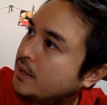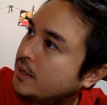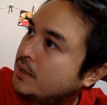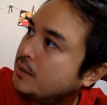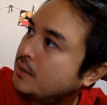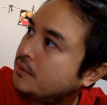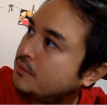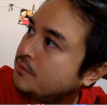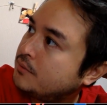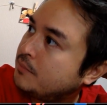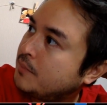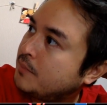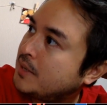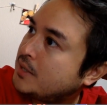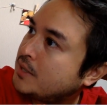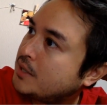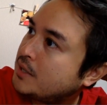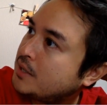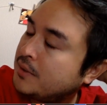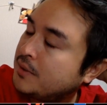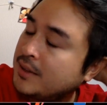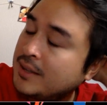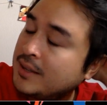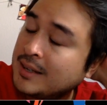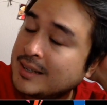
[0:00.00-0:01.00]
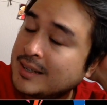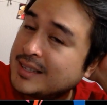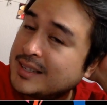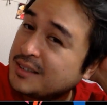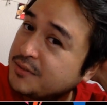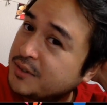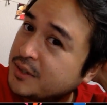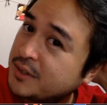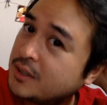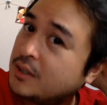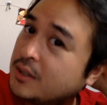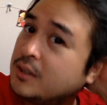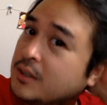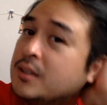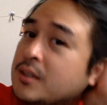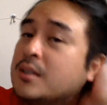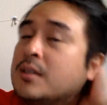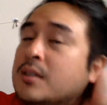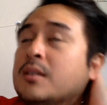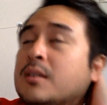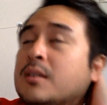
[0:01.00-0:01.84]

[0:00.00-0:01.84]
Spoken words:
of makes everything difficult